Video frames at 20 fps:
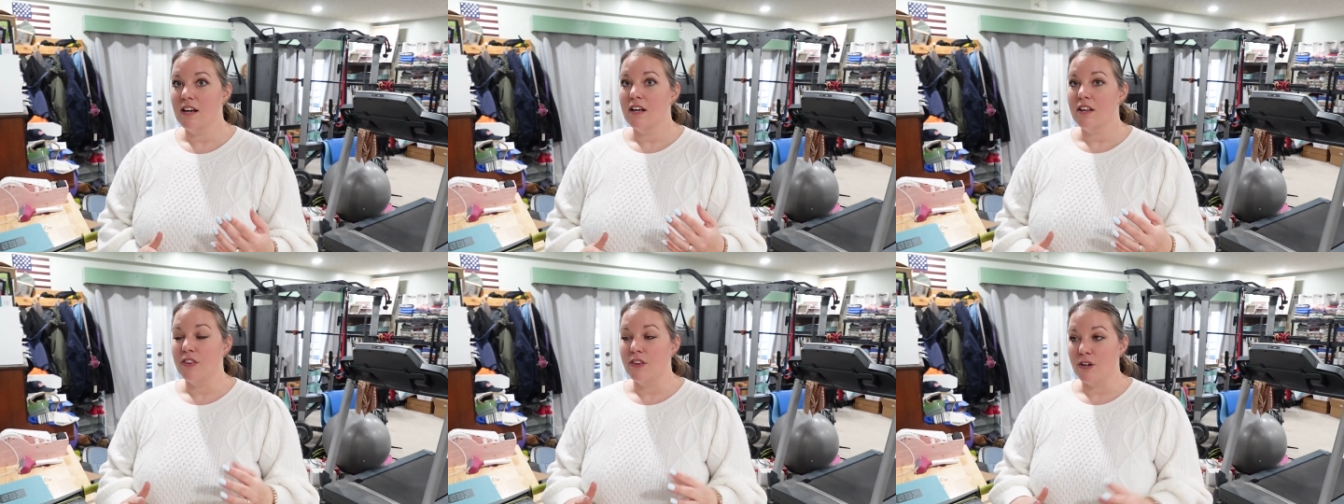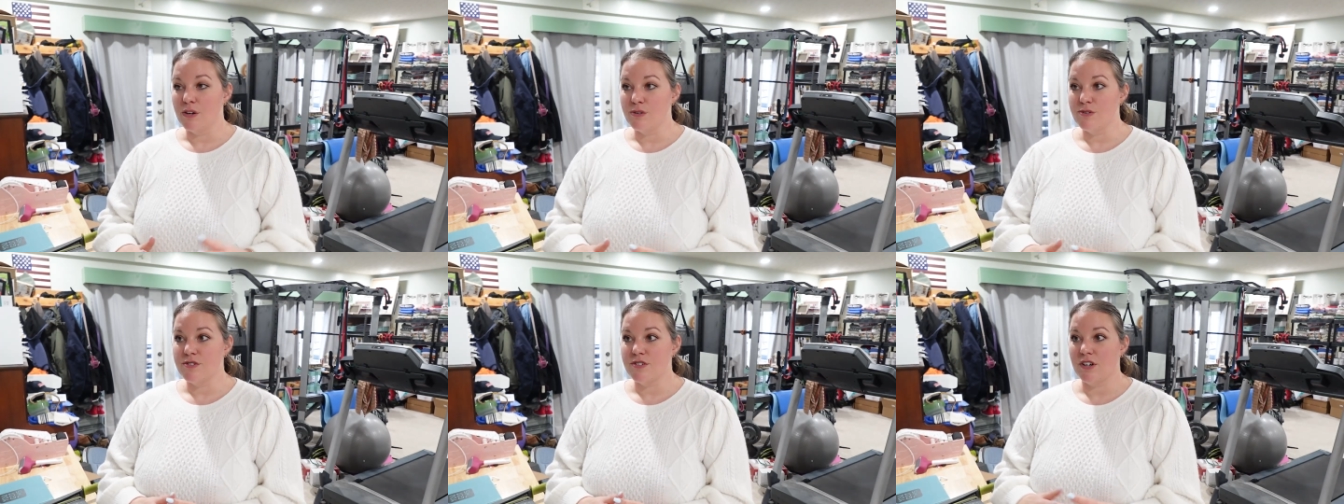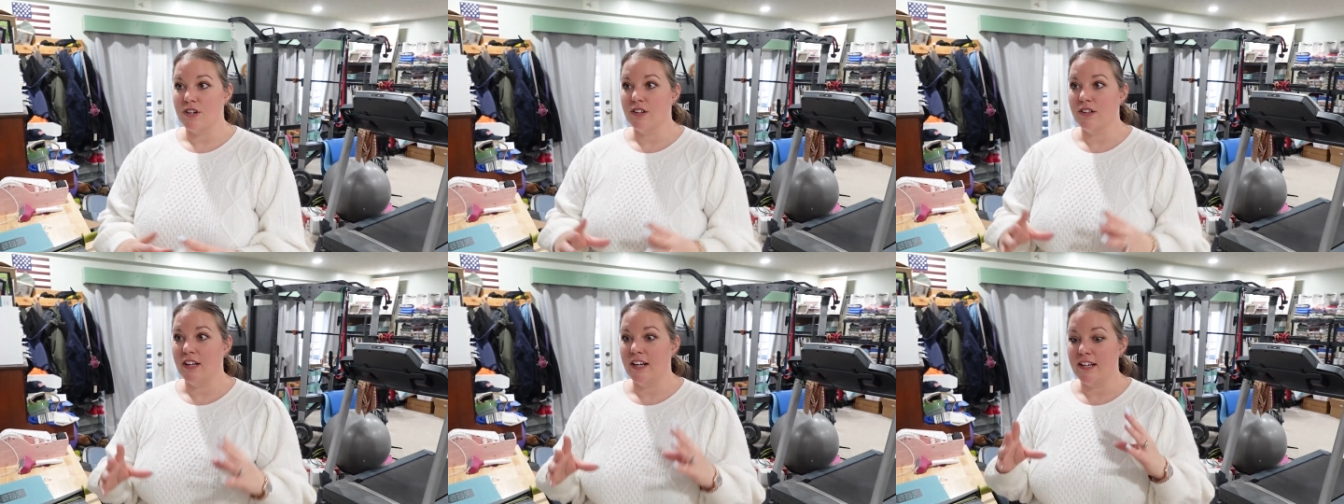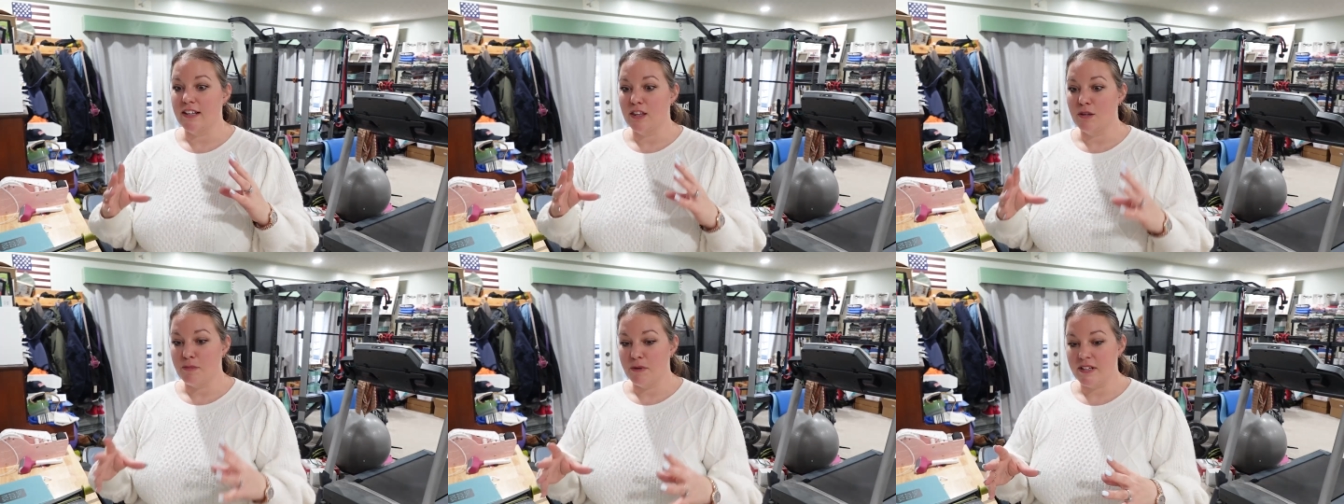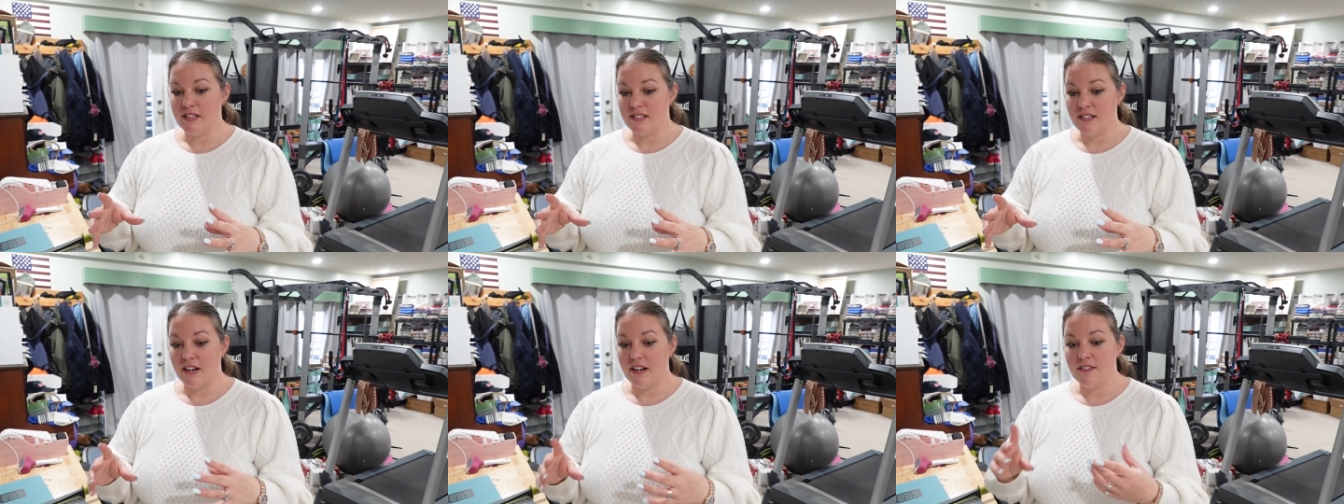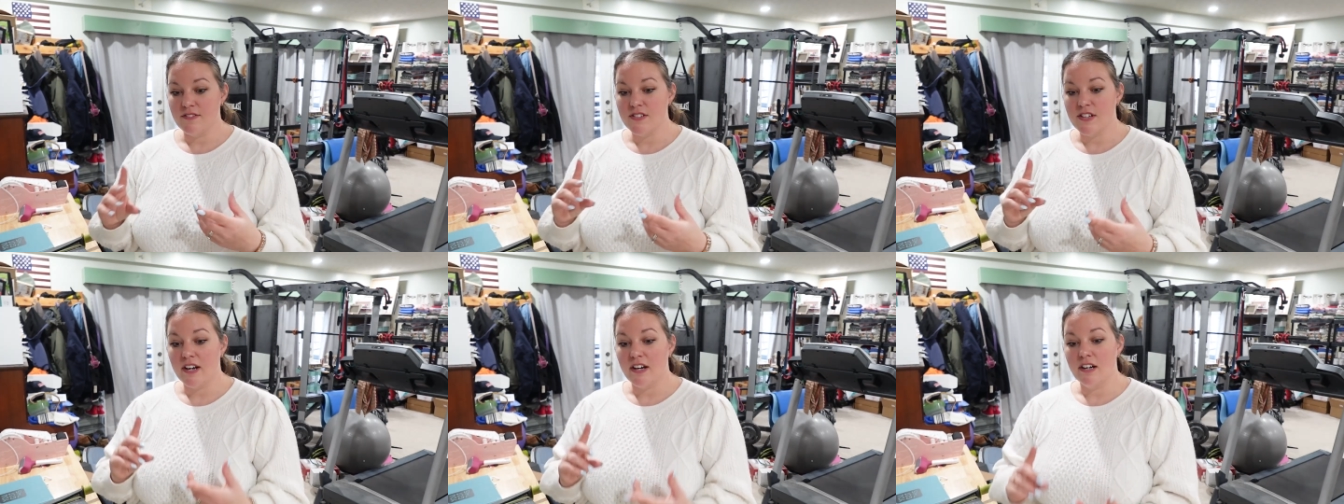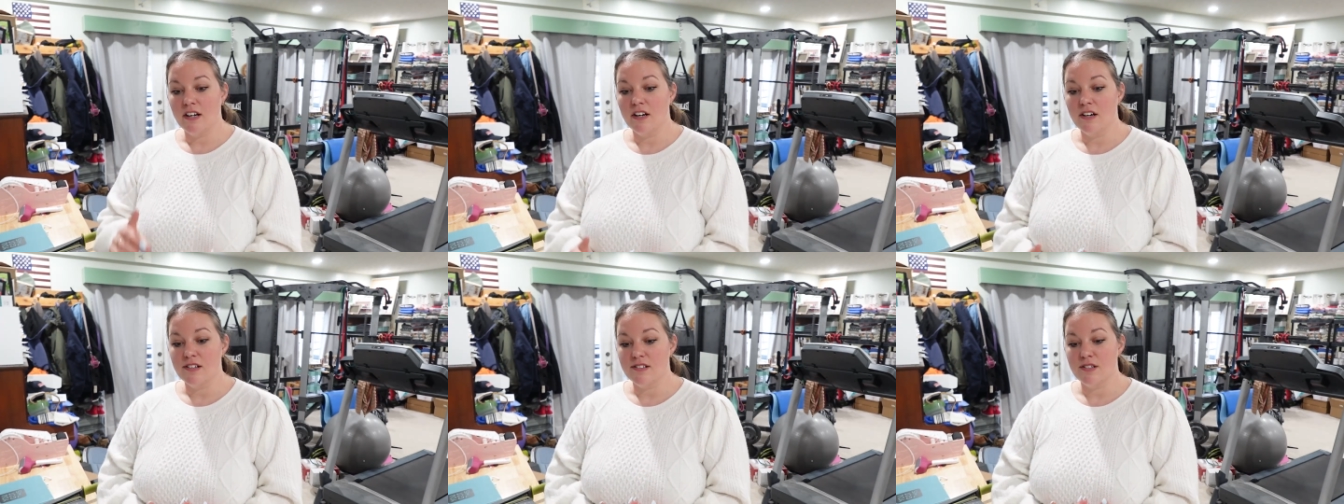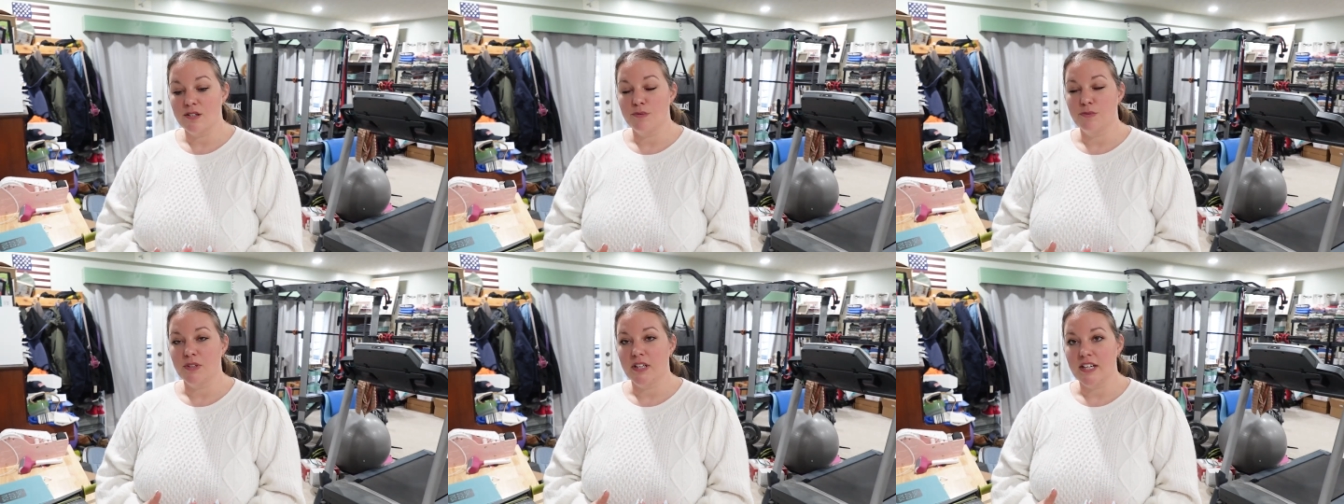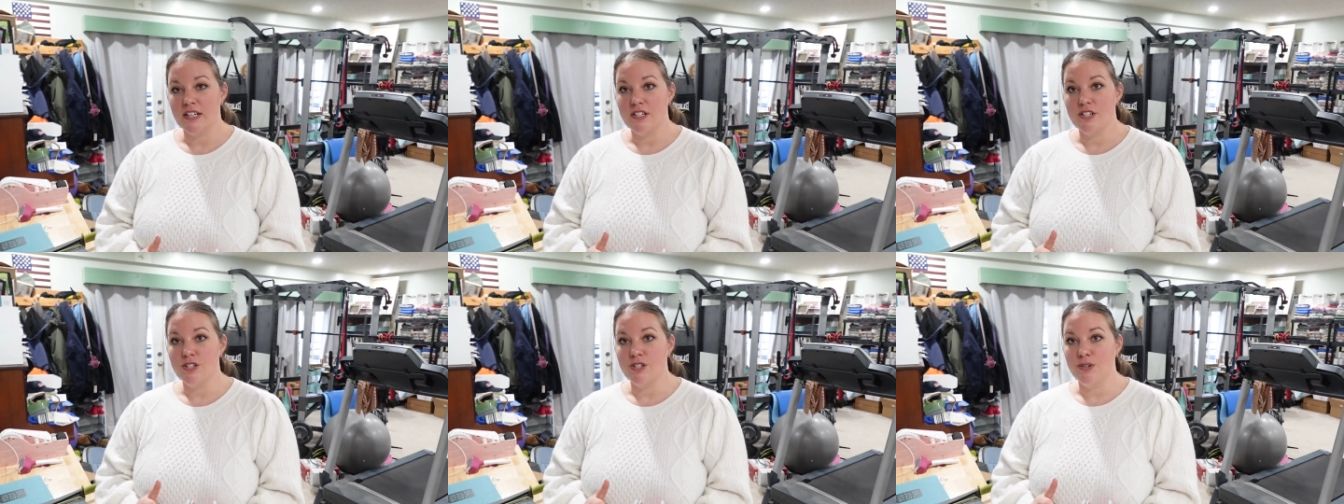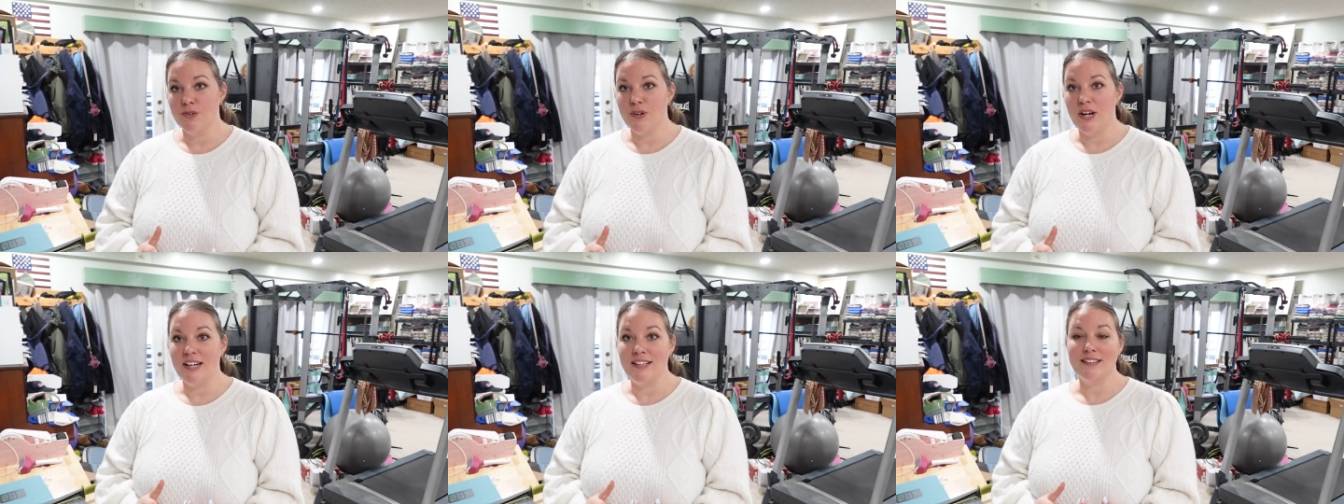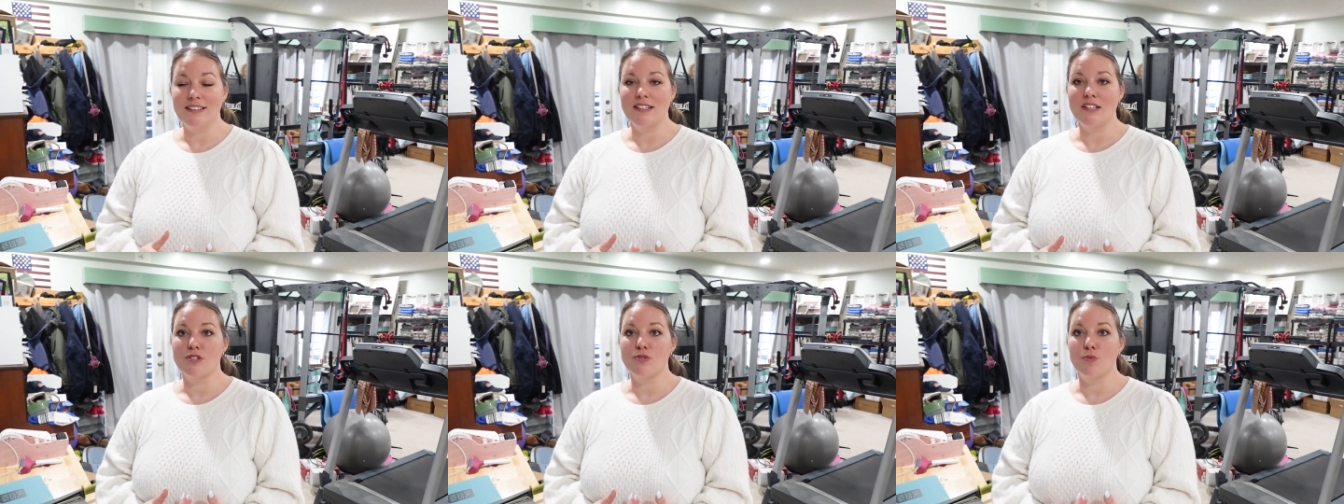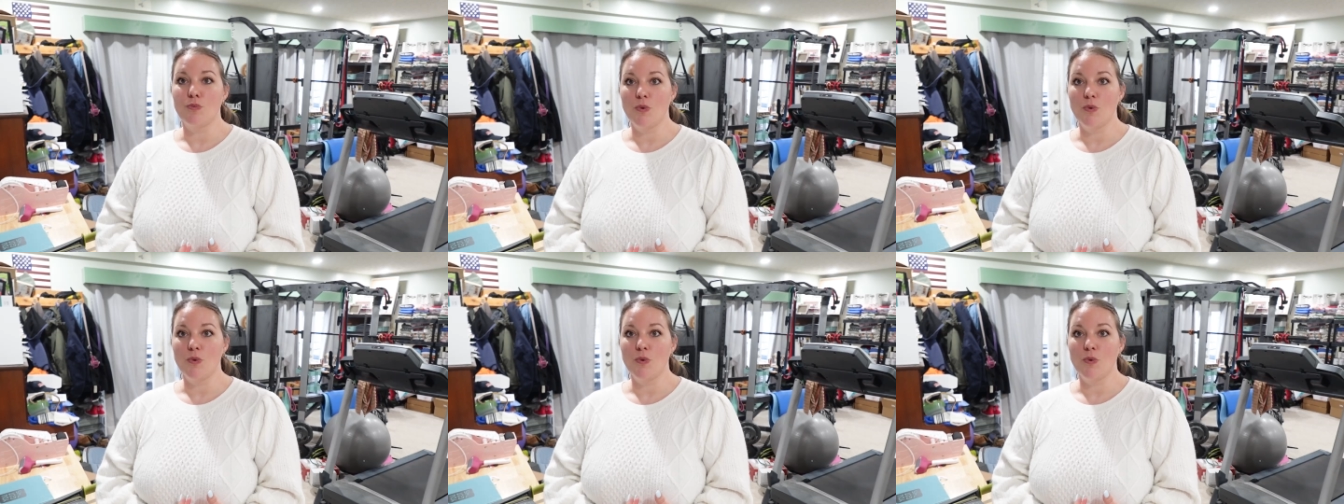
Those are like the must-haves. I also would like to do at least